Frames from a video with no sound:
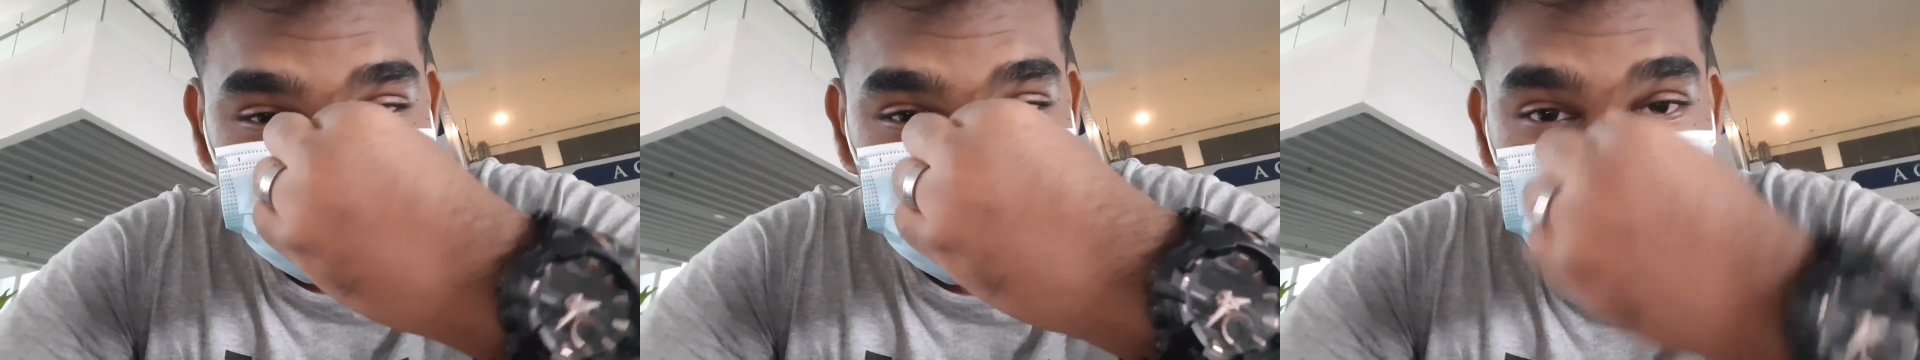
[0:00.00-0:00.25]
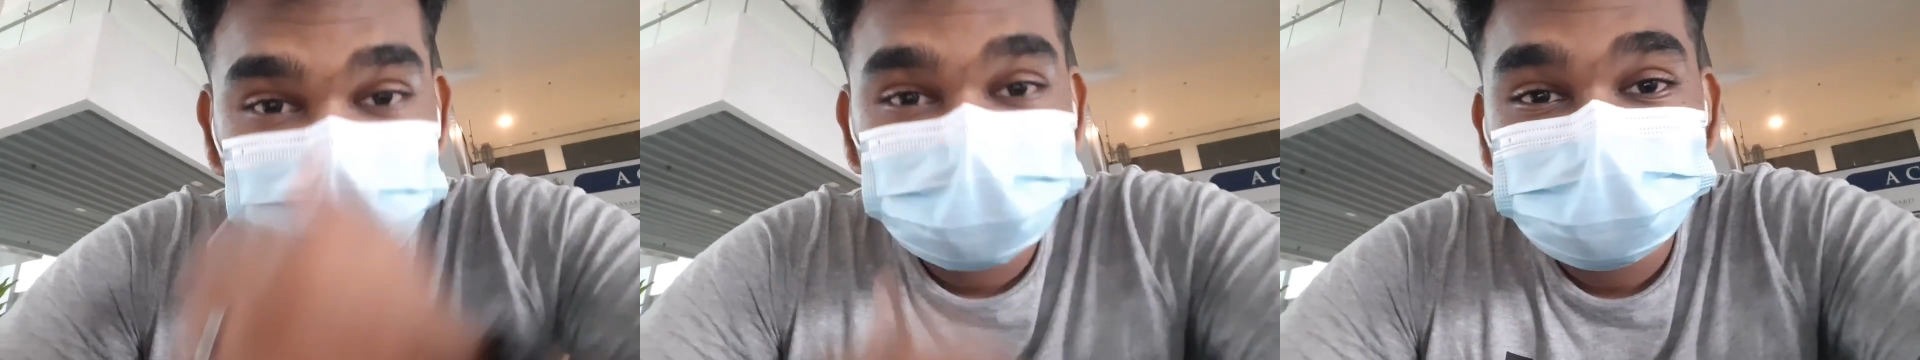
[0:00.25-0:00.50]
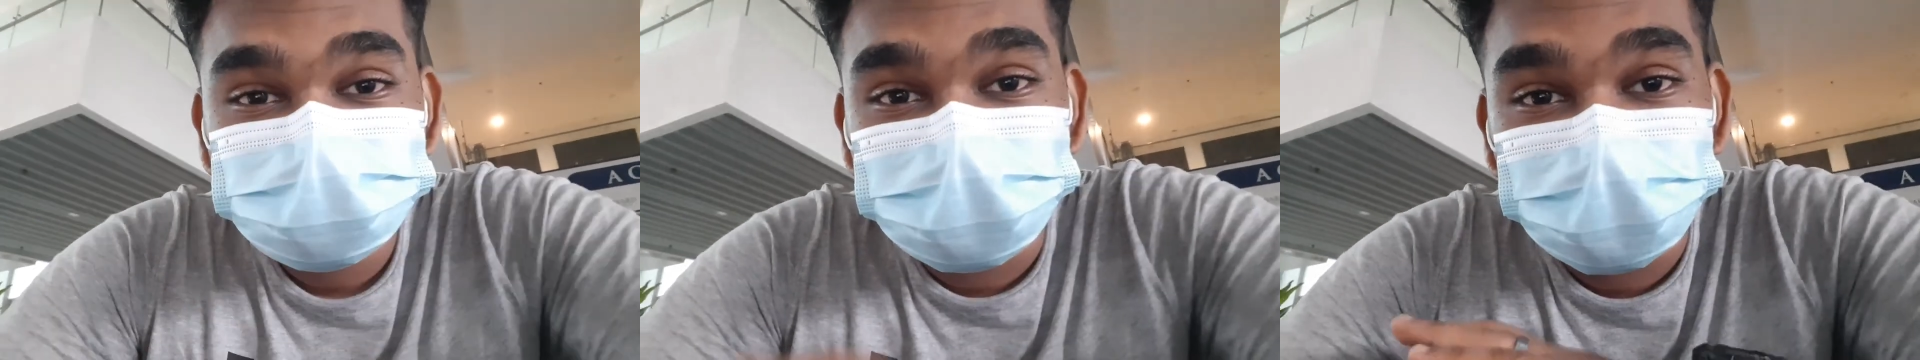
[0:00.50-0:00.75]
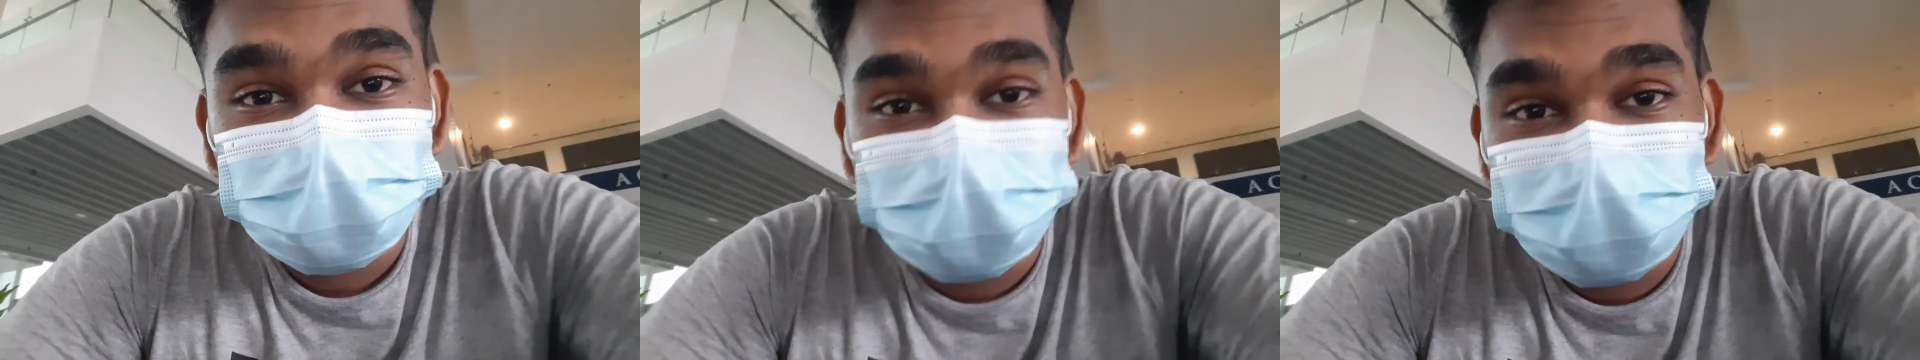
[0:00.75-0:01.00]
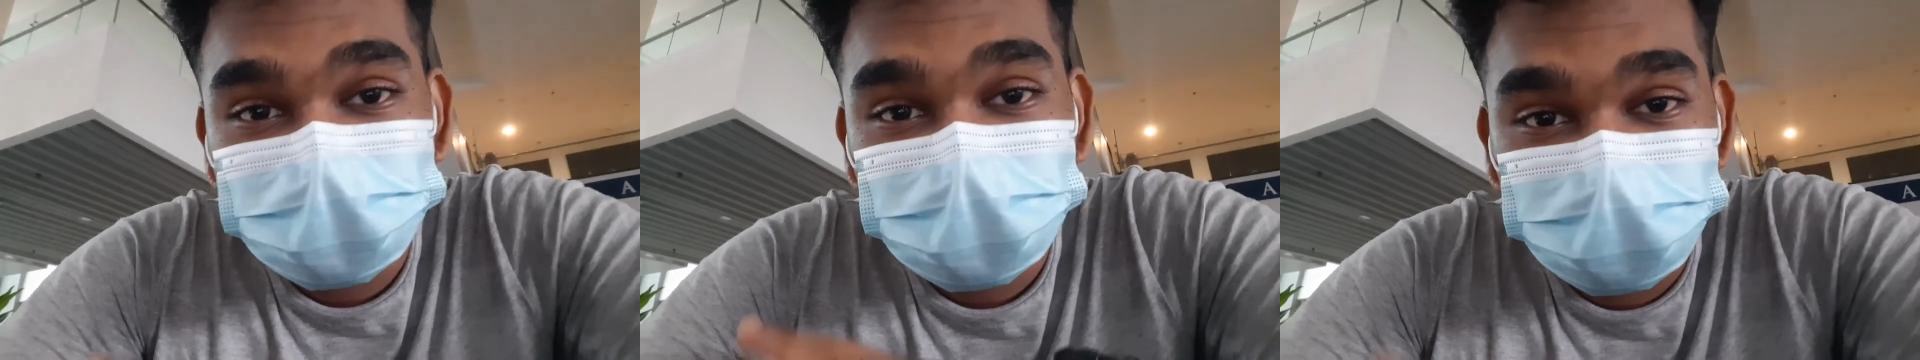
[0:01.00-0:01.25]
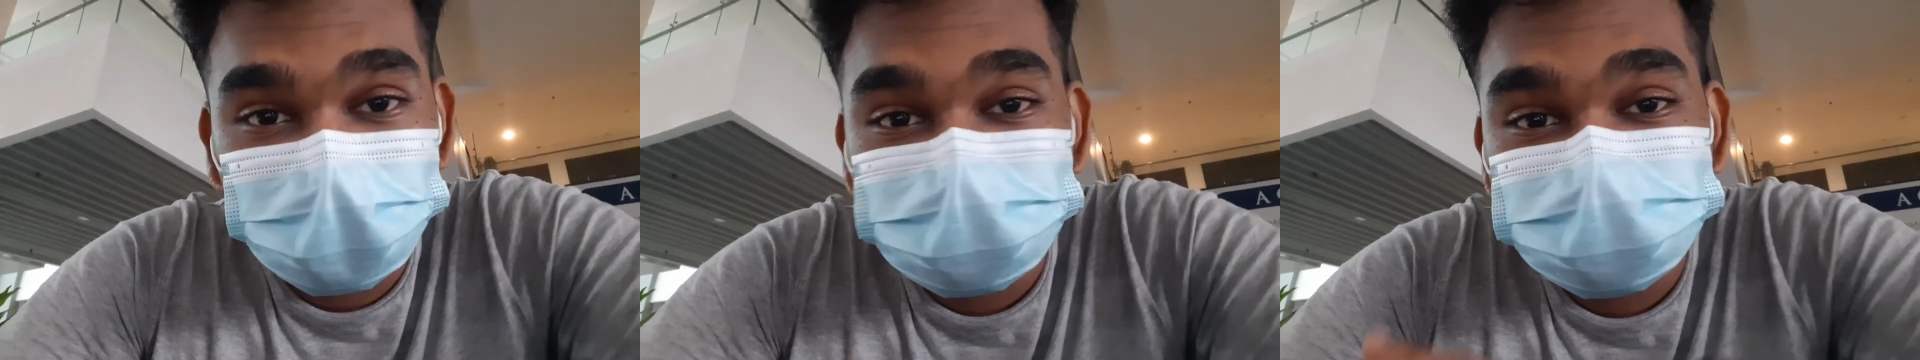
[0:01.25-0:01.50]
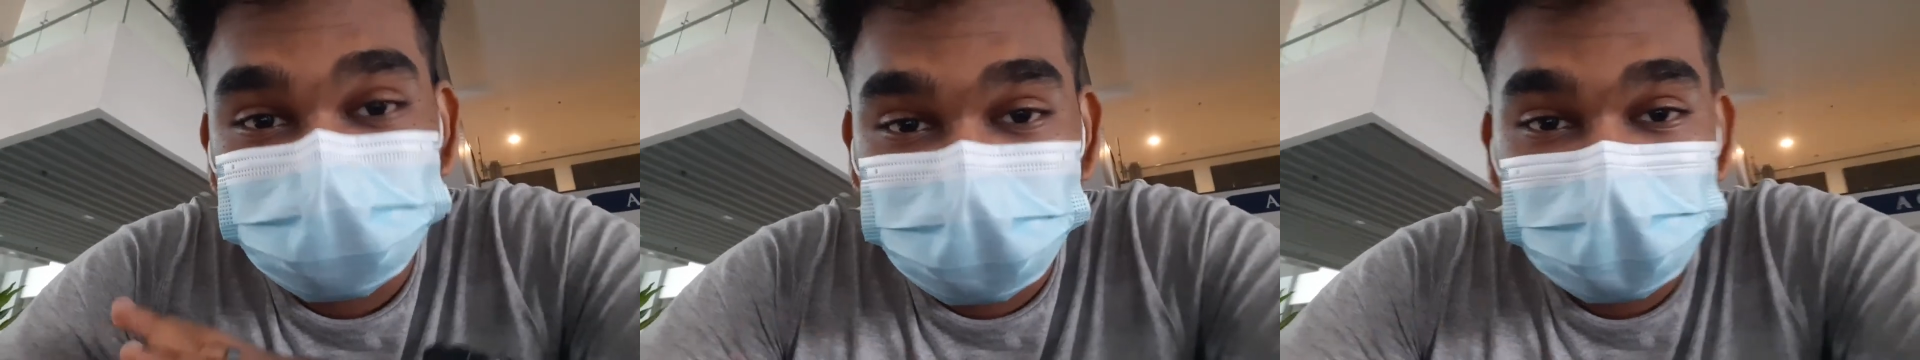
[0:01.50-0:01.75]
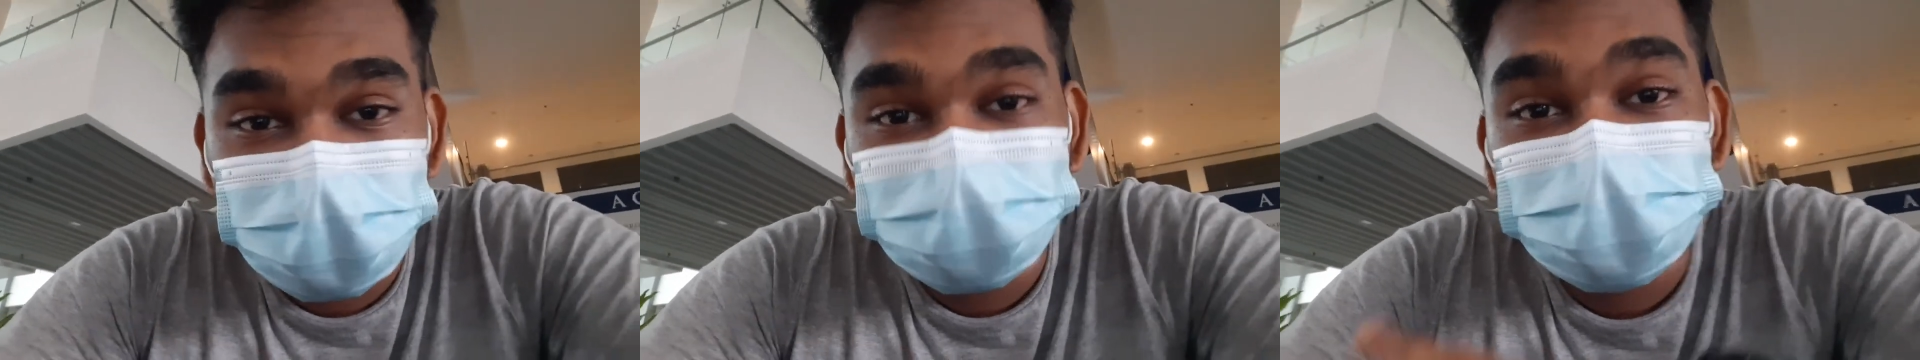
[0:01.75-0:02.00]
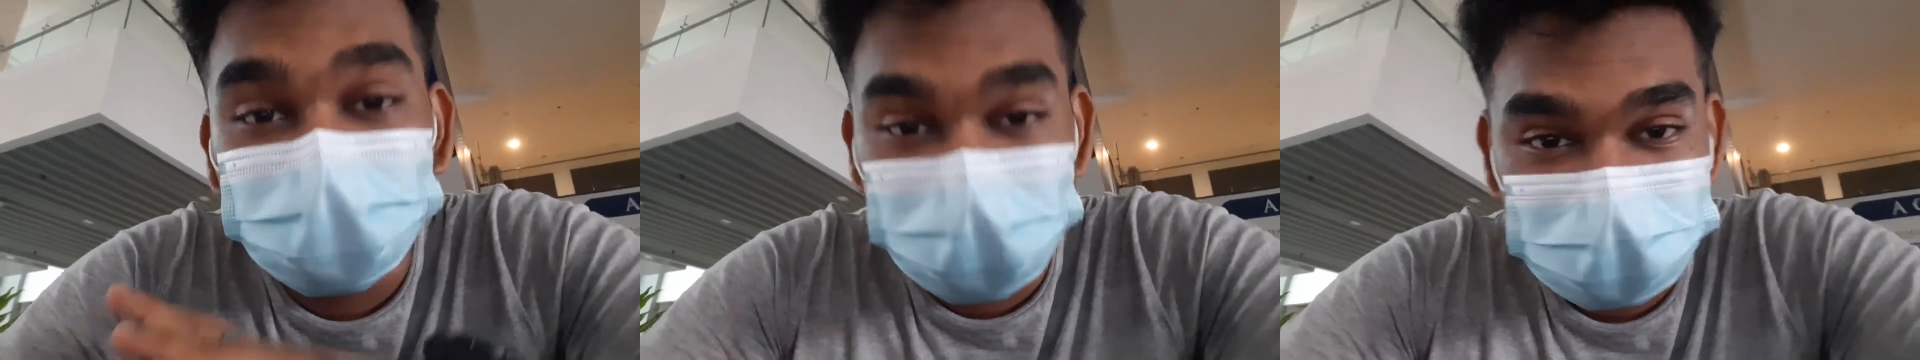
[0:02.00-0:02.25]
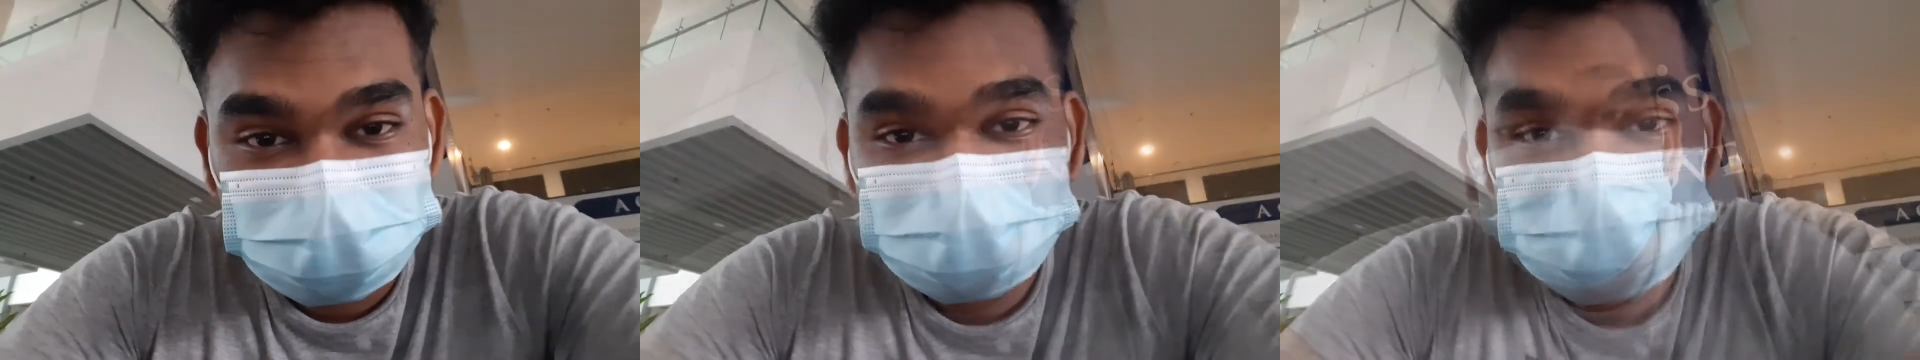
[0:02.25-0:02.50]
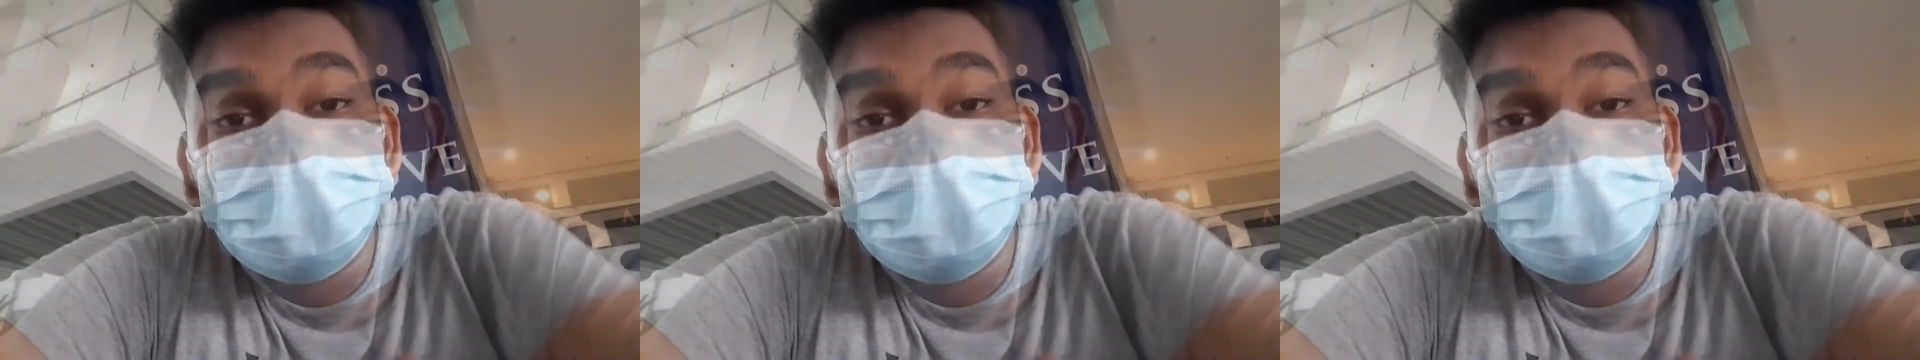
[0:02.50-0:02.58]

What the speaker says: is the correct way to wear a mask.